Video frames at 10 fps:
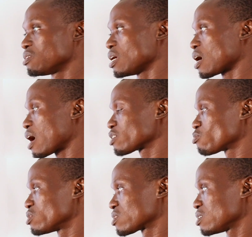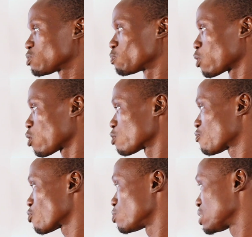The heart receives blood
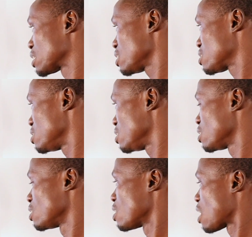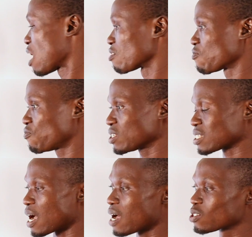from the kidney and
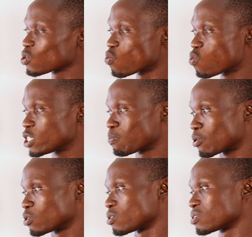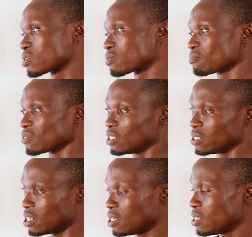filters waste products.
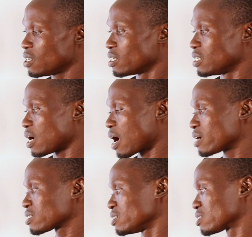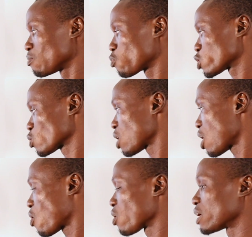D. The heart is a muscular
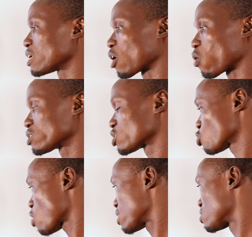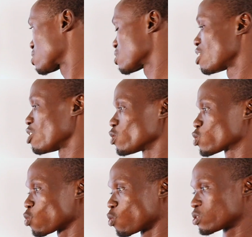organ that contracts
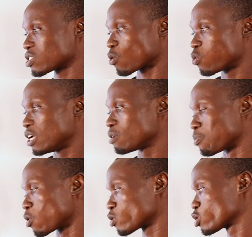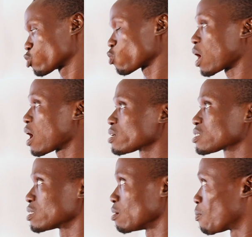to circulate blood
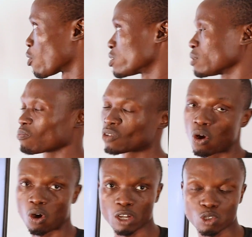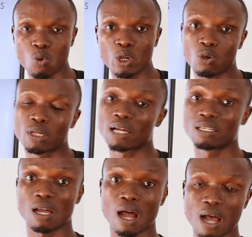throughout the body. Okay, so we know that
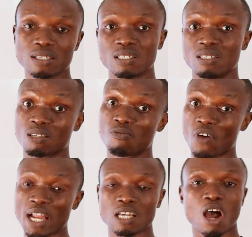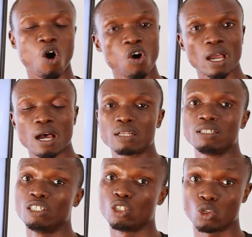the heart is a vital
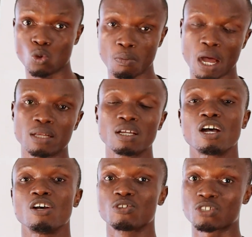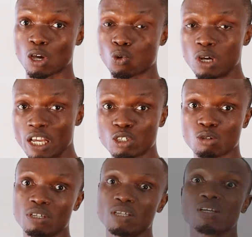organ in the human
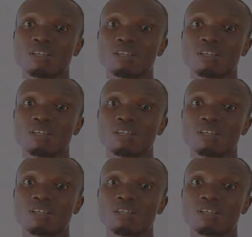circulatory